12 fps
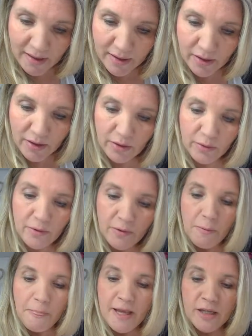So
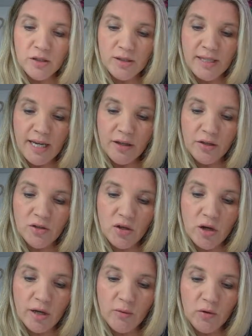just take your
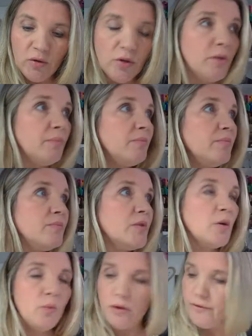time on them.
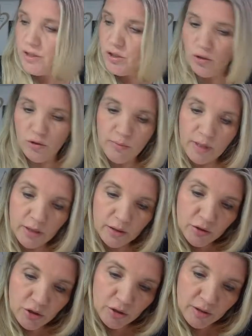Don't worry too
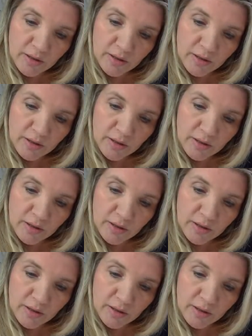much.